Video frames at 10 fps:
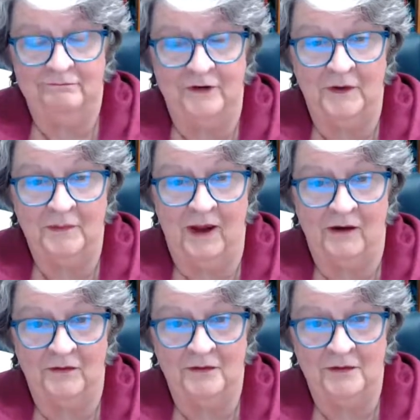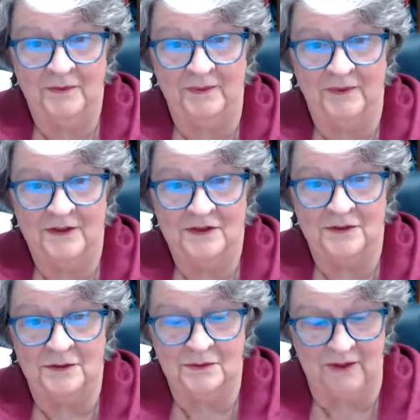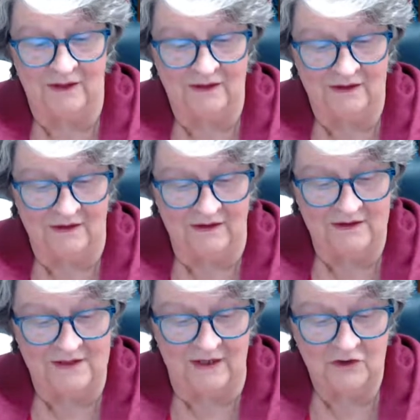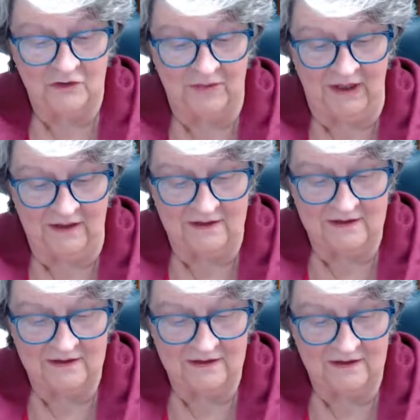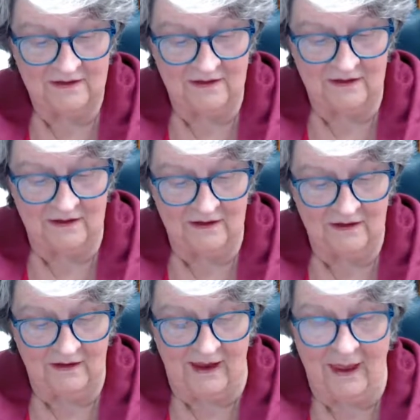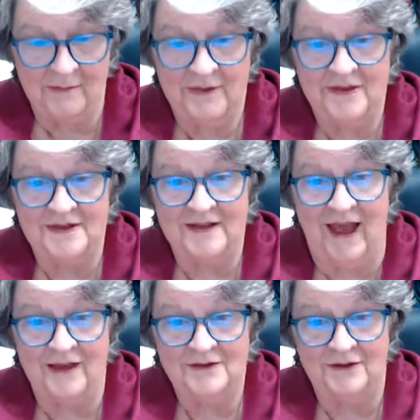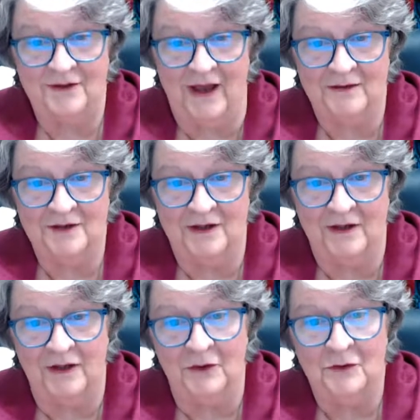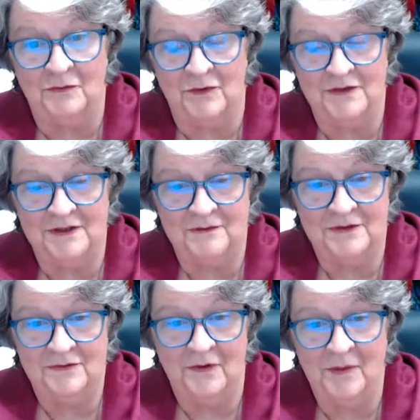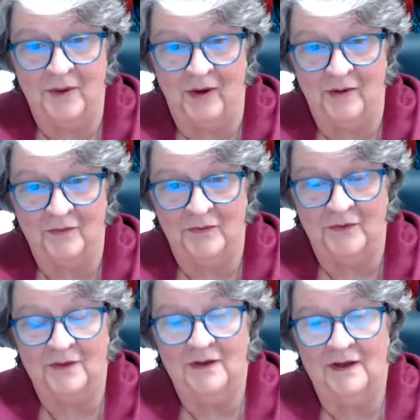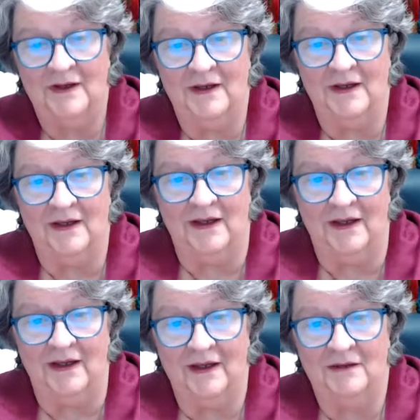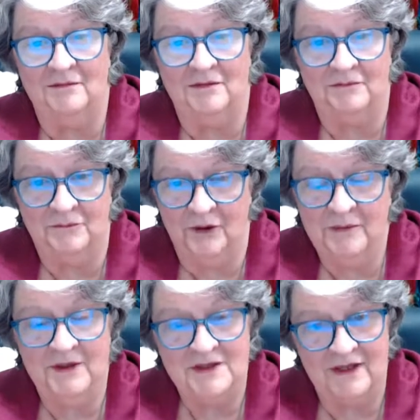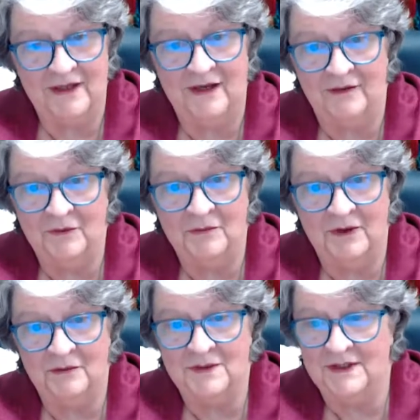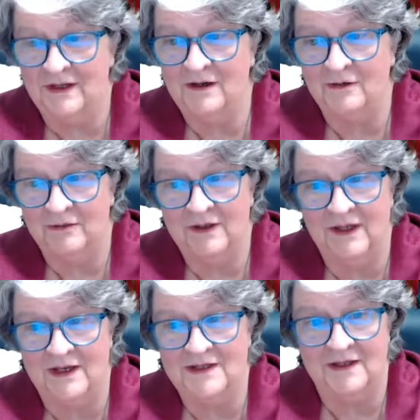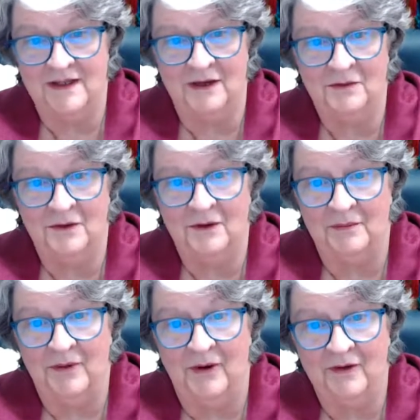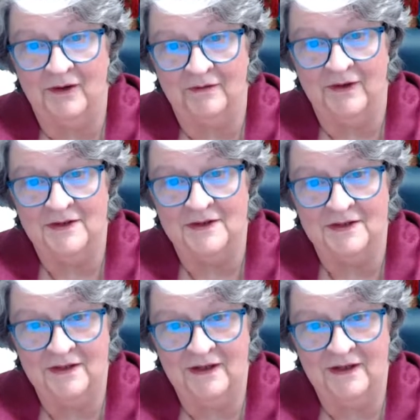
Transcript: very powerful. We went to Saint Germain's Amethyst Castle out in the universe. It was very powerful. And pretty much, I think everyone who was there realized that they were a part of his,